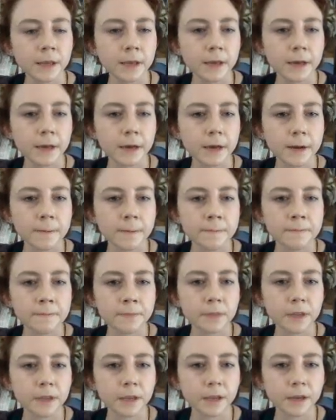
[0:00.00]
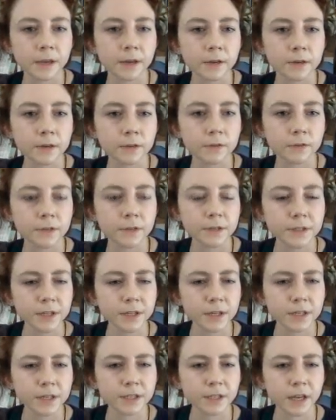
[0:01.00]
And
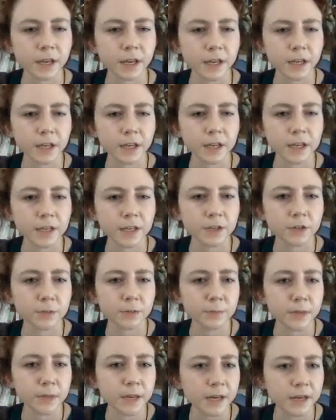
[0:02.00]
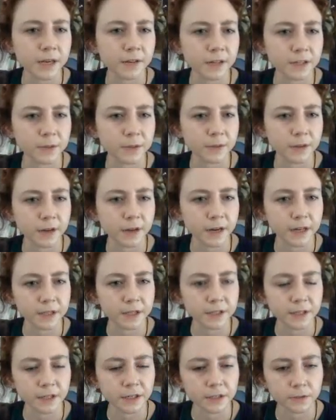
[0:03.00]
Vrsa is like intermediate, that's what the I
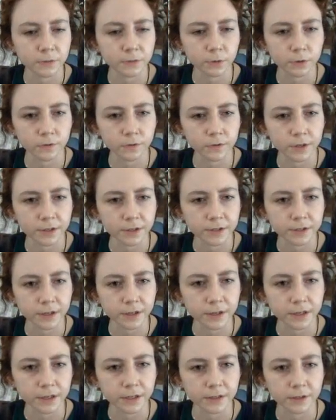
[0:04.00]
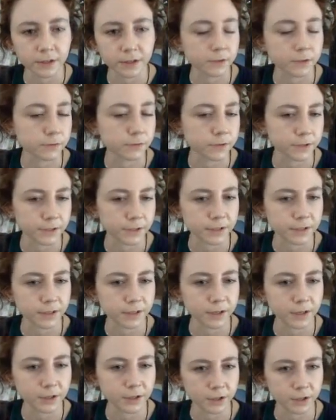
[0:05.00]
stands for. Vrsa is just
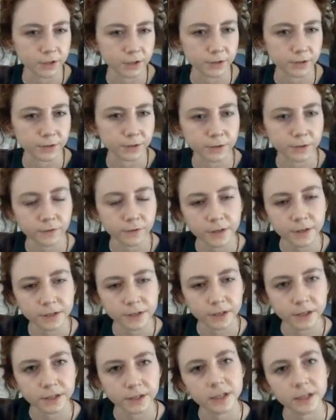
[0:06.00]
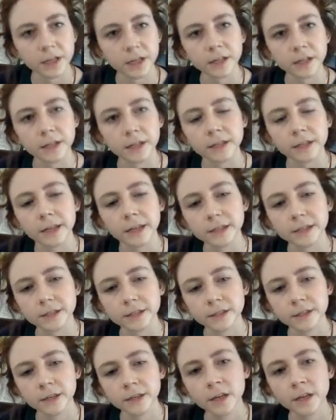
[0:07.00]
resistant in general. So Vrsa is slightly
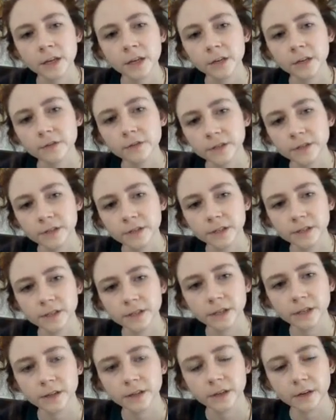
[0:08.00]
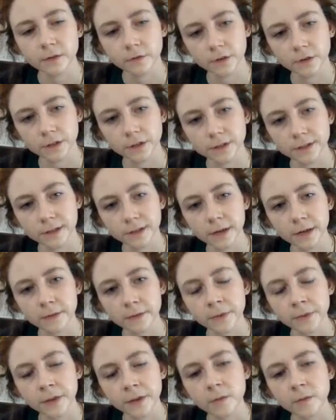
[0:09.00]
less resistant than Vrsa.
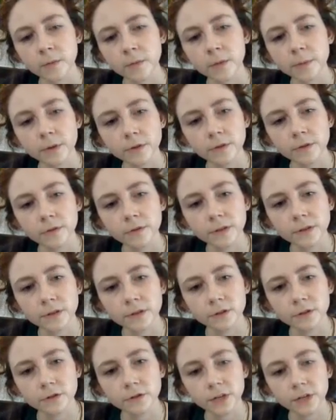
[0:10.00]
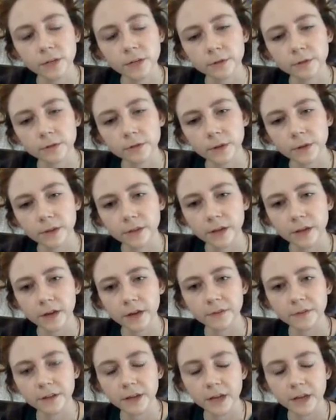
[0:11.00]
But both of these are treatable with
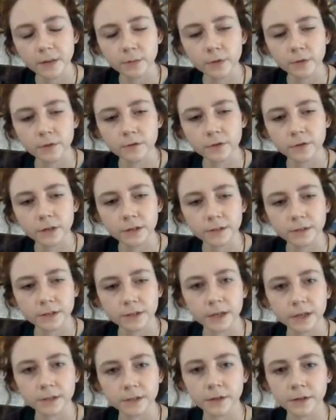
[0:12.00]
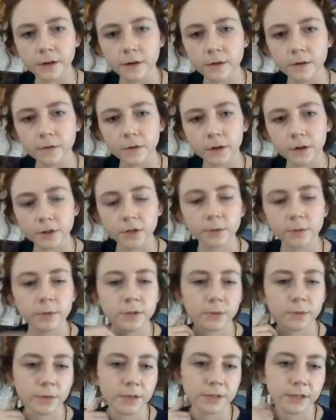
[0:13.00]
FDA-approved drugs as of October
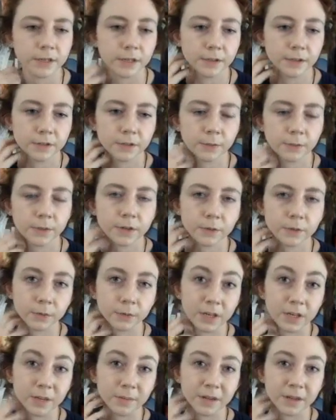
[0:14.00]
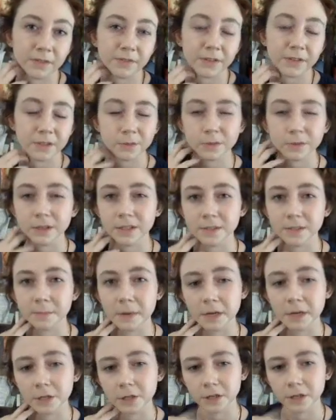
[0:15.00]
2010, so we don't worry about this one as
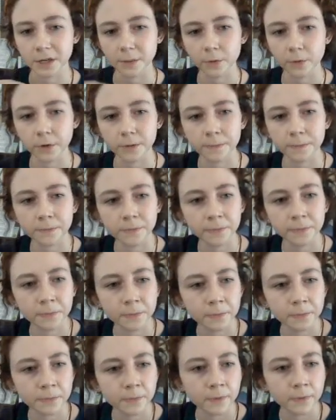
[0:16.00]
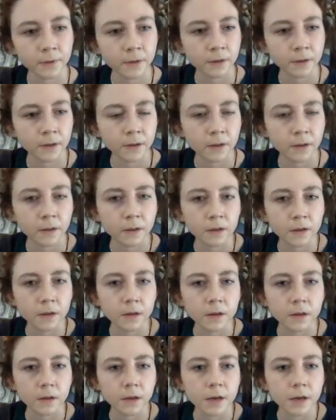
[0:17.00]
much anymore.
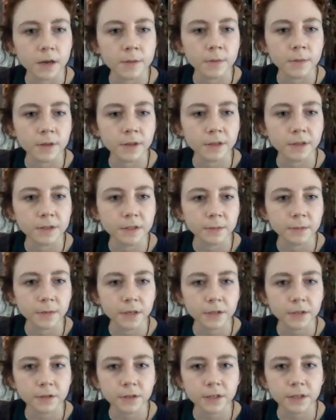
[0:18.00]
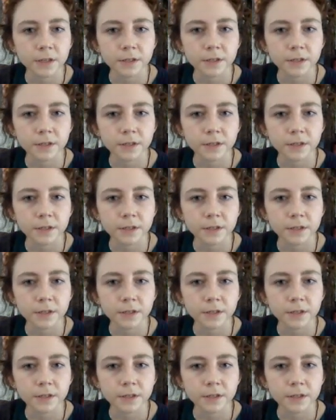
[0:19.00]
And then some history.